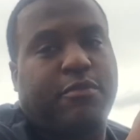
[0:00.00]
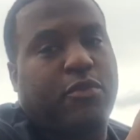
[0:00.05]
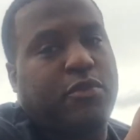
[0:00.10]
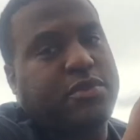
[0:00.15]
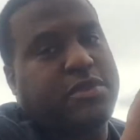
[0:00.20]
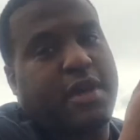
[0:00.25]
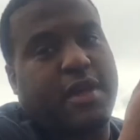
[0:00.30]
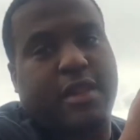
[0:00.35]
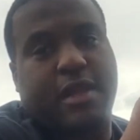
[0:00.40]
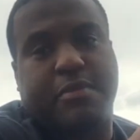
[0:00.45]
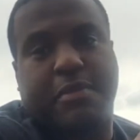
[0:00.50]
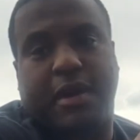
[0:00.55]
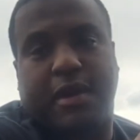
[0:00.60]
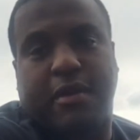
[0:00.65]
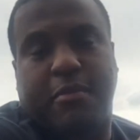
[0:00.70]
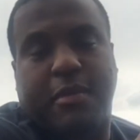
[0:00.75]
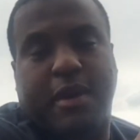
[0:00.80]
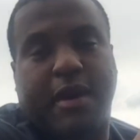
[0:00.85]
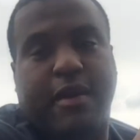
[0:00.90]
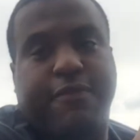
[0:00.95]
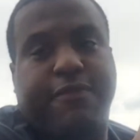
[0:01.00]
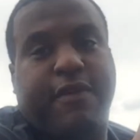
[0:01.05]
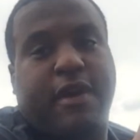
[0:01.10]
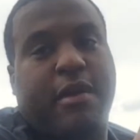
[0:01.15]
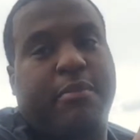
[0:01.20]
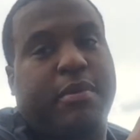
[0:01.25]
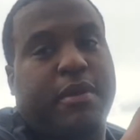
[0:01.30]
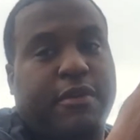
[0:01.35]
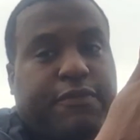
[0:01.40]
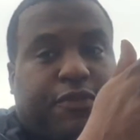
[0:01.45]
Most likely I'm not gonna modify
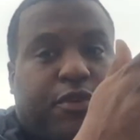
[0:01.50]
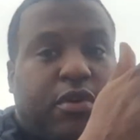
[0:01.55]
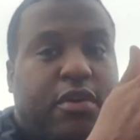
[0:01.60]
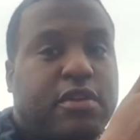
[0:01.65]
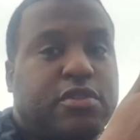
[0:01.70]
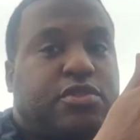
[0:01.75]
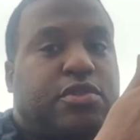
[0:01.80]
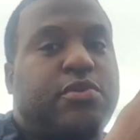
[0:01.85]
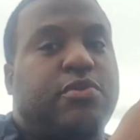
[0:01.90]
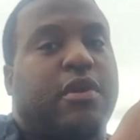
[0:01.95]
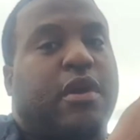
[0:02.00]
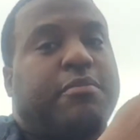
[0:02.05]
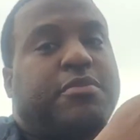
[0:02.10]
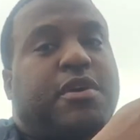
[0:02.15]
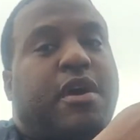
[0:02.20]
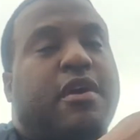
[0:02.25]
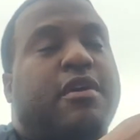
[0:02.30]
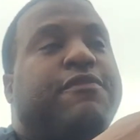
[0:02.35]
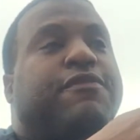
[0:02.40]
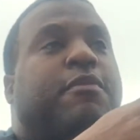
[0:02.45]
it, but if you're a tuner, I'm talking